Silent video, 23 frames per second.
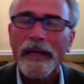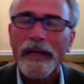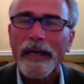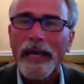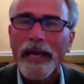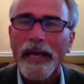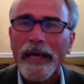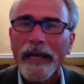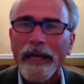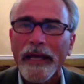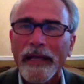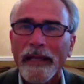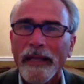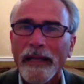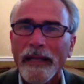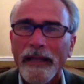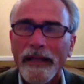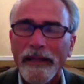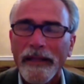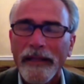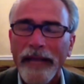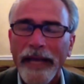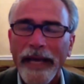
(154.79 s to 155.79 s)
And
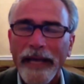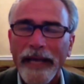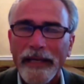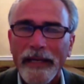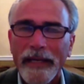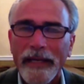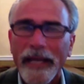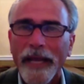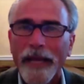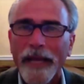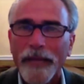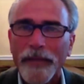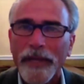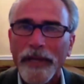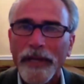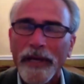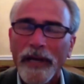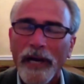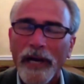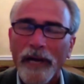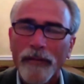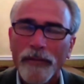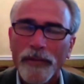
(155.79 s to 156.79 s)
that can't be
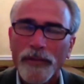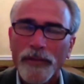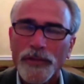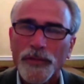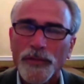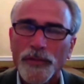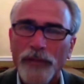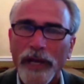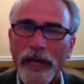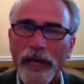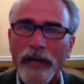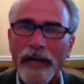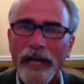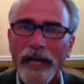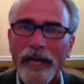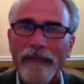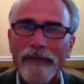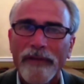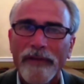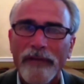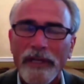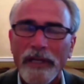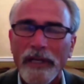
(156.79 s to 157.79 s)
accomplished without
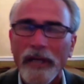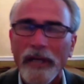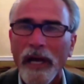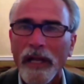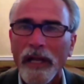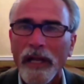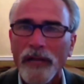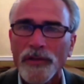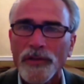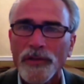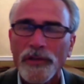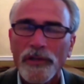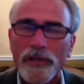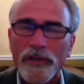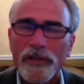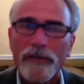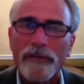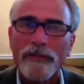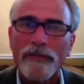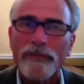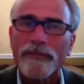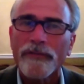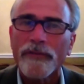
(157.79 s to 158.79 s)
having the knowledge
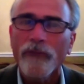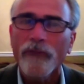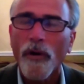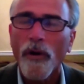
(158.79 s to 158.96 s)
of